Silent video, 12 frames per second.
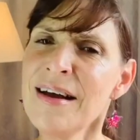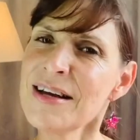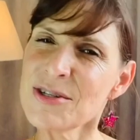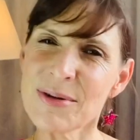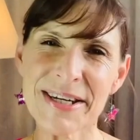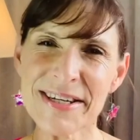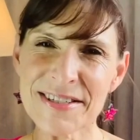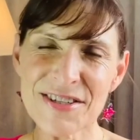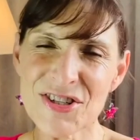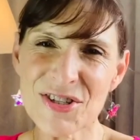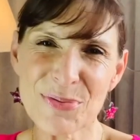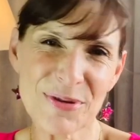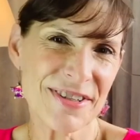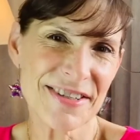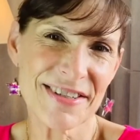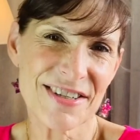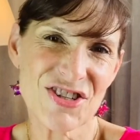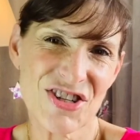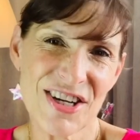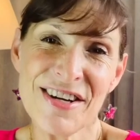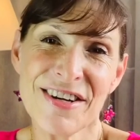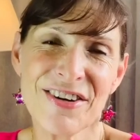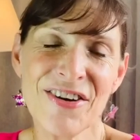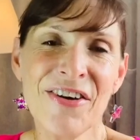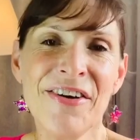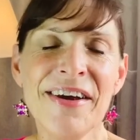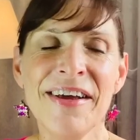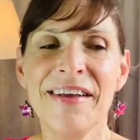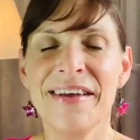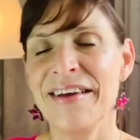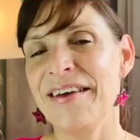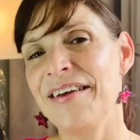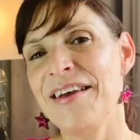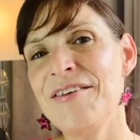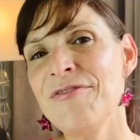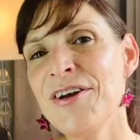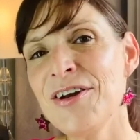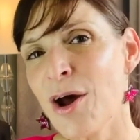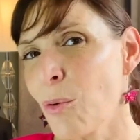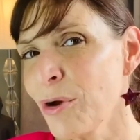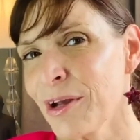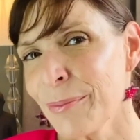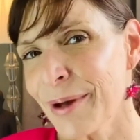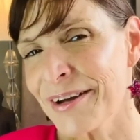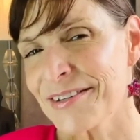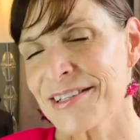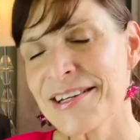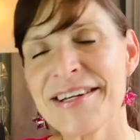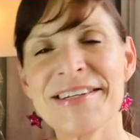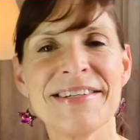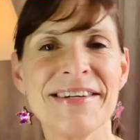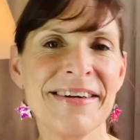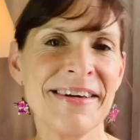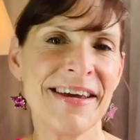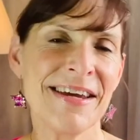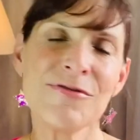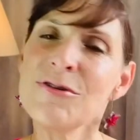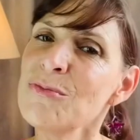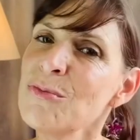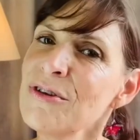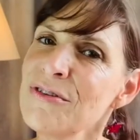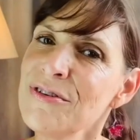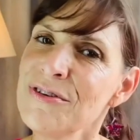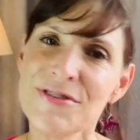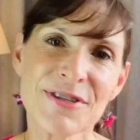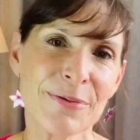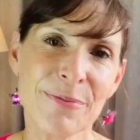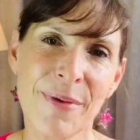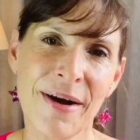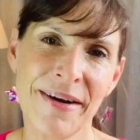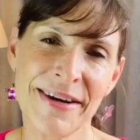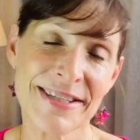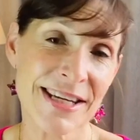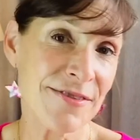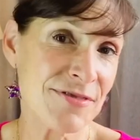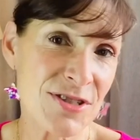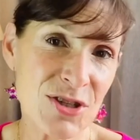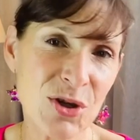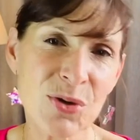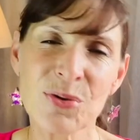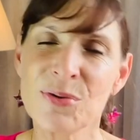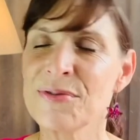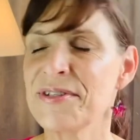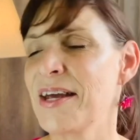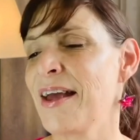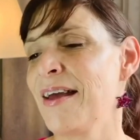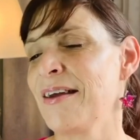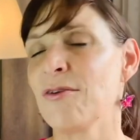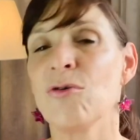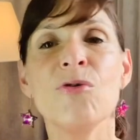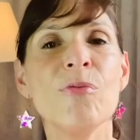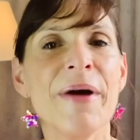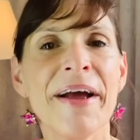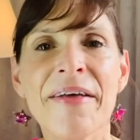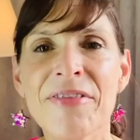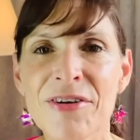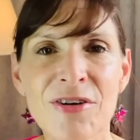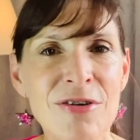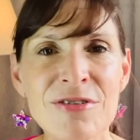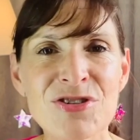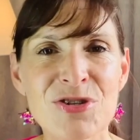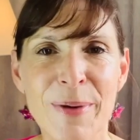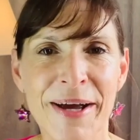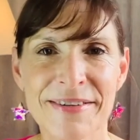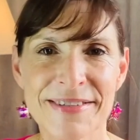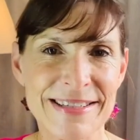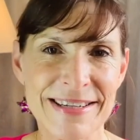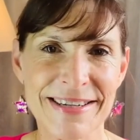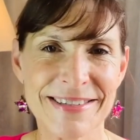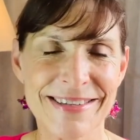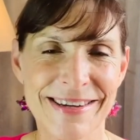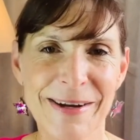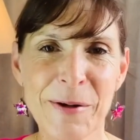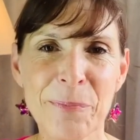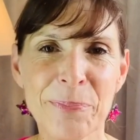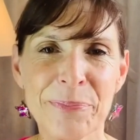So I guess I just wanted to share, you know, even knowing about dyslexia, even with using my Davis tools and all my other knowledge about dyslexia,